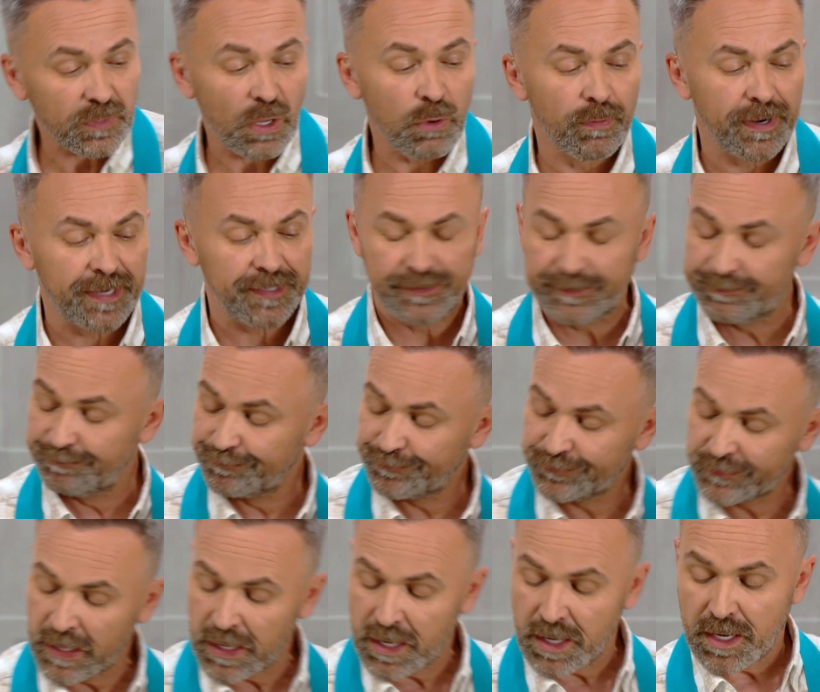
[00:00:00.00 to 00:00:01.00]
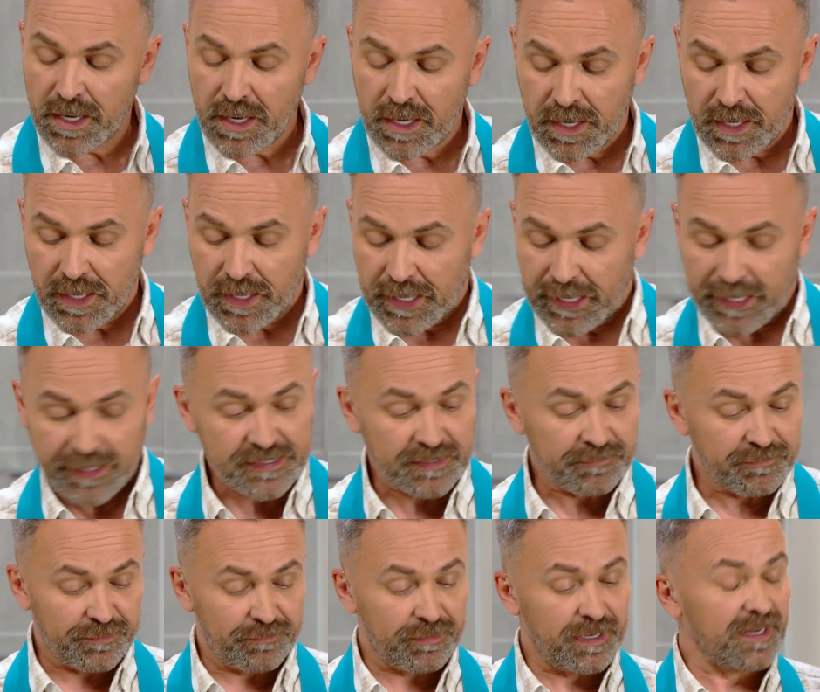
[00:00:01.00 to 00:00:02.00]
Wait, there's
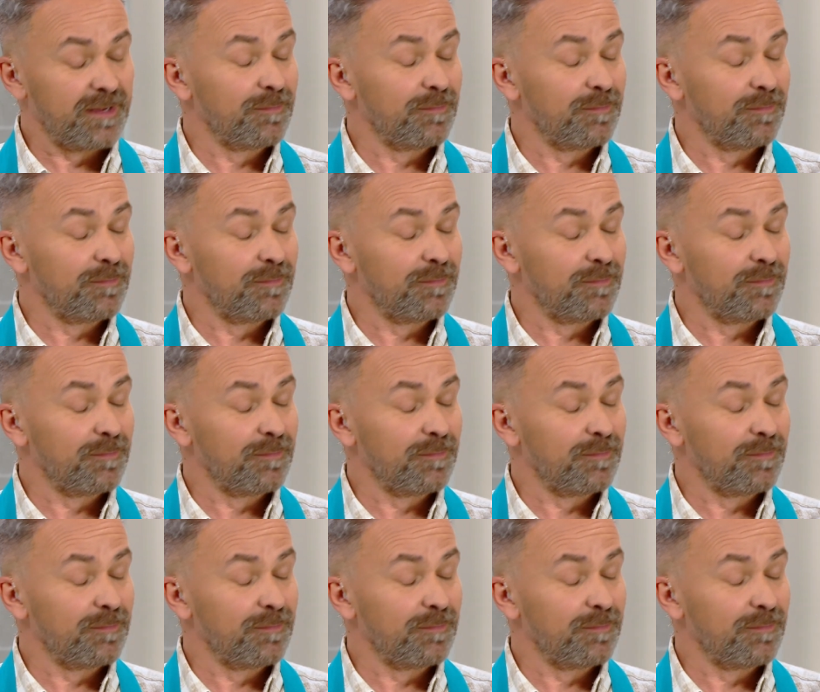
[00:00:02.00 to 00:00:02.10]
something very